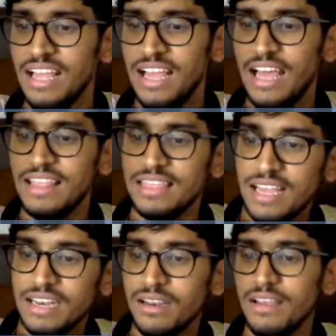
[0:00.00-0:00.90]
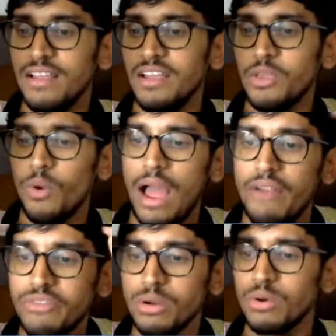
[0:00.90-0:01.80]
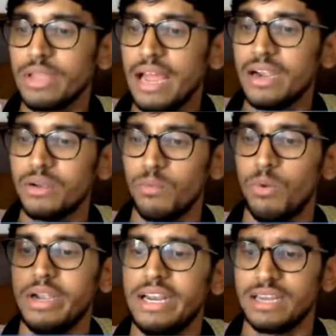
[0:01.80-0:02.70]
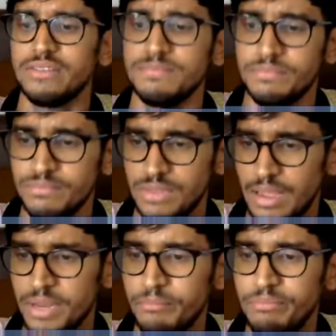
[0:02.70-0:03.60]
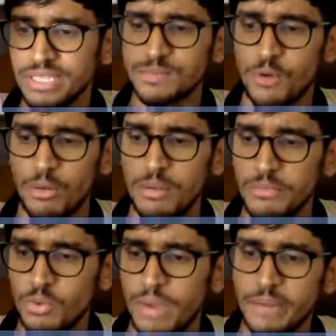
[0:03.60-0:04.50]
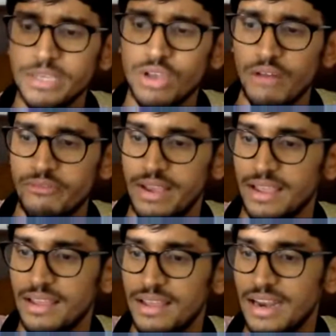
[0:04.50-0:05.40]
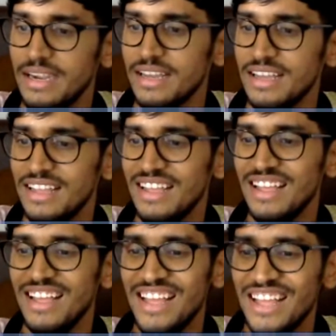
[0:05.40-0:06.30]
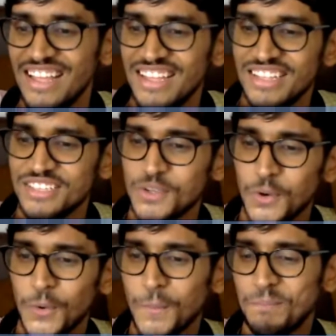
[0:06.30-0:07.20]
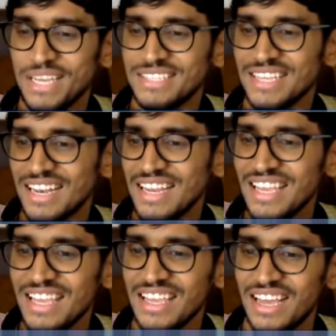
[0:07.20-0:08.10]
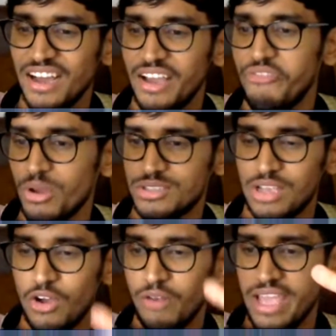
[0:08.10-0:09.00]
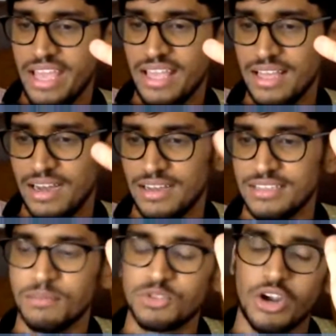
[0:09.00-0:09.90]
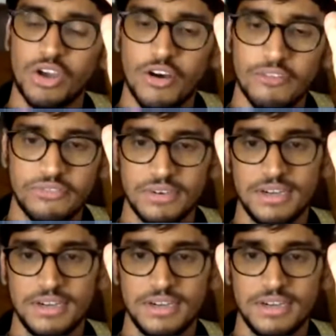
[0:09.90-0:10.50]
And then you have to look at what business problem you might be solving, right? So basically, if you're solving some sort of